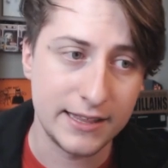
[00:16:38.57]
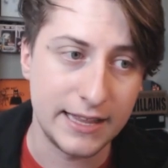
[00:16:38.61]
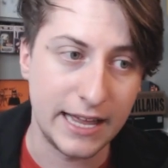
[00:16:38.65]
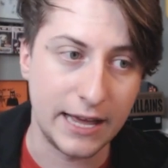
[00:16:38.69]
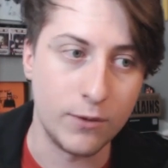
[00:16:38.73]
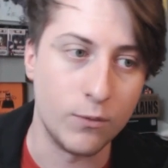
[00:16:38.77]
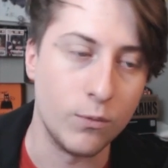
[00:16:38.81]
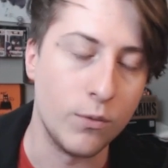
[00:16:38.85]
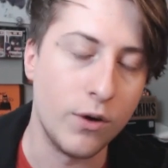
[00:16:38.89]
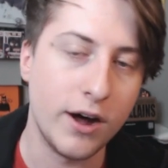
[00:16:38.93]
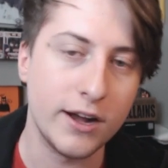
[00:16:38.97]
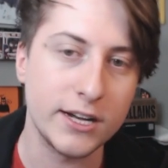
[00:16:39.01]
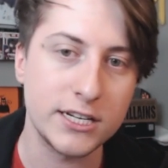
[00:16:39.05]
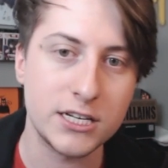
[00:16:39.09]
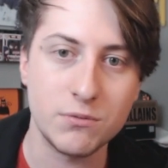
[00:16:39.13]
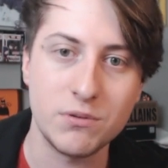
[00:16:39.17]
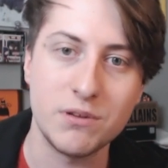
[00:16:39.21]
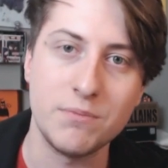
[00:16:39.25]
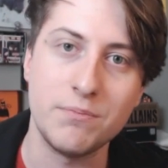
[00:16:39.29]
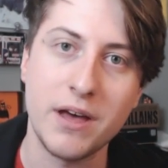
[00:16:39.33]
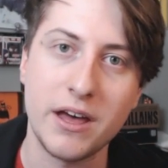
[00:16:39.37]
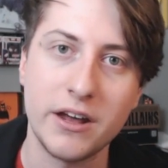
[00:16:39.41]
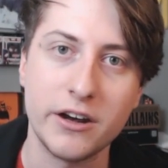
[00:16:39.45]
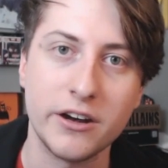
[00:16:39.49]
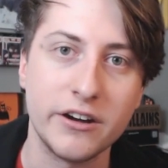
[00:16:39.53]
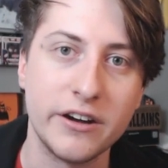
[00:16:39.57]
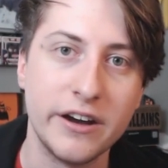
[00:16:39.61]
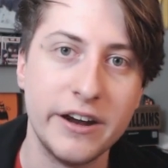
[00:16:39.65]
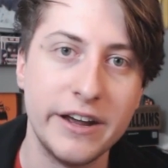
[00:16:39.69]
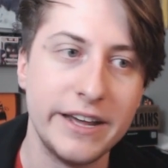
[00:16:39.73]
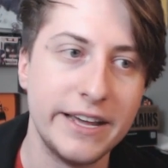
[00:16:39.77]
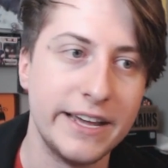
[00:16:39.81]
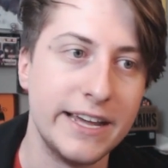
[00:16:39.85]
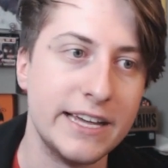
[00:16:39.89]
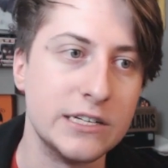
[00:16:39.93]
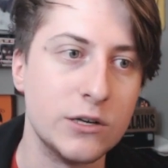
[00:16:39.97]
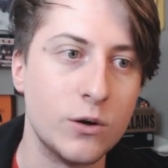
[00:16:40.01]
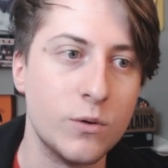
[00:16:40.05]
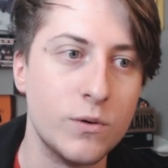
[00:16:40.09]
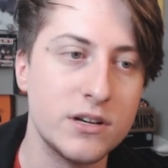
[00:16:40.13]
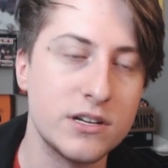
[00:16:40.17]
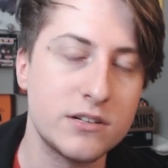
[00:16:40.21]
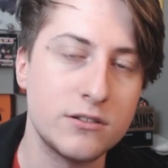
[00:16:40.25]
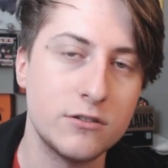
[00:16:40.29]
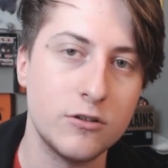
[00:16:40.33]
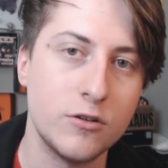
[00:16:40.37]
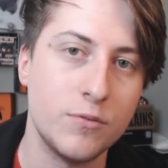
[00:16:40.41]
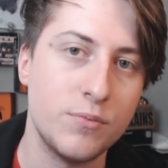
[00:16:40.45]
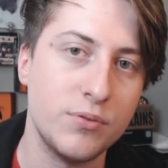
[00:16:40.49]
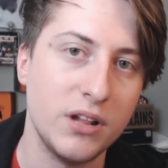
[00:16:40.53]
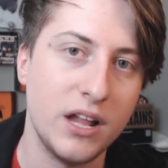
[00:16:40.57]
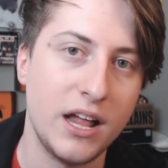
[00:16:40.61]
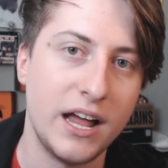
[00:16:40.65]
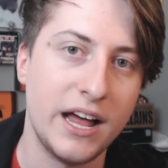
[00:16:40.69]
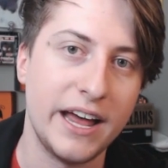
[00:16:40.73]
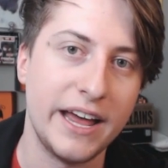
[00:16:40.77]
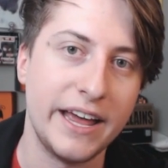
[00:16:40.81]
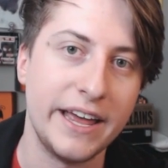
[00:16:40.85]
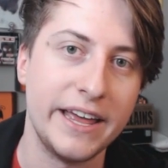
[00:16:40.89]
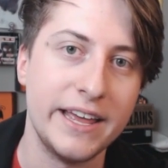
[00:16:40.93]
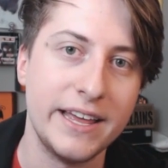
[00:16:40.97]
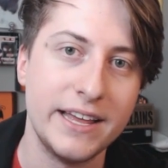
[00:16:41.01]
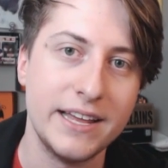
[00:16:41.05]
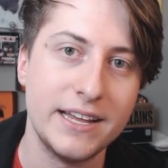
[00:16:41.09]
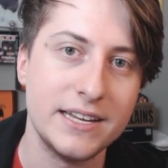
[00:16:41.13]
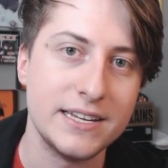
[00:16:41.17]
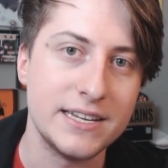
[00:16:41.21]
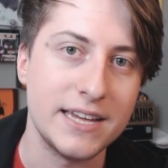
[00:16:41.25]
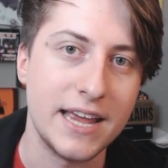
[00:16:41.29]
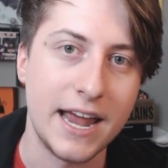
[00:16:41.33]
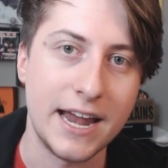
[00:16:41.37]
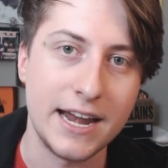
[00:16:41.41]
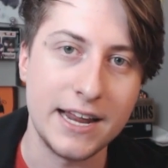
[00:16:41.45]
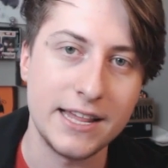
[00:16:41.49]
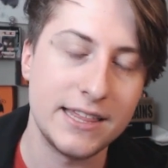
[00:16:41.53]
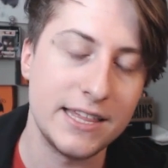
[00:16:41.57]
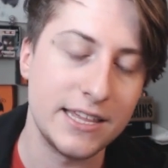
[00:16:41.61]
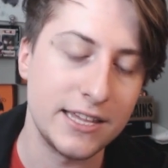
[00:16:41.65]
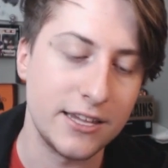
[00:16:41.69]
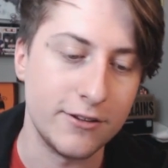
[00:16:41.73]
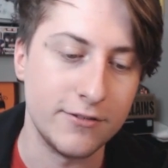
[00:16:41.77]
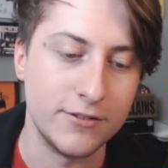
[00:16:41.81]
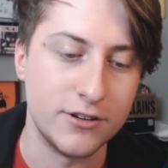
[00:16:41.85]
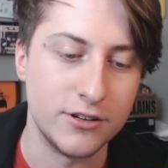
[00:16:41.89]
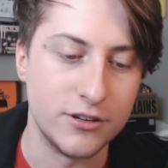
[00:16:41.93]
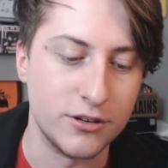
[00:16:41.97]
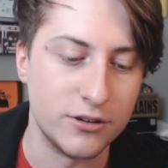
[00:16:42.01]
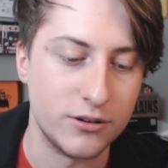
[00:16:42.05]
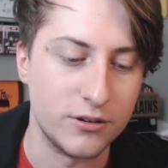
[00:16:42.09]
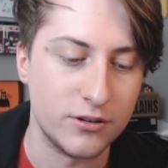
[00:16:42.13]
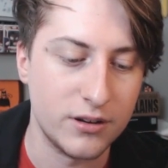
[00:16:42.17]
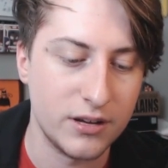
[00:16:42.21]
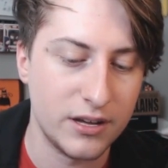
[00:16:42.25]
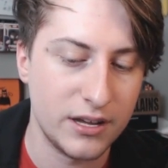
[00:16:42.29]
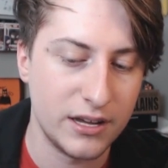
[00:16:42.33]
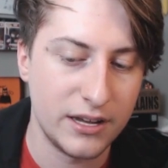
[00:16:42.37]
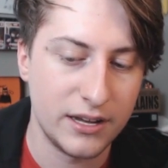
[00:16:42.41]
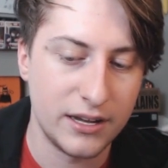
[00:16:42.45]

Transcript: want to be better is always going to apply to anything you do.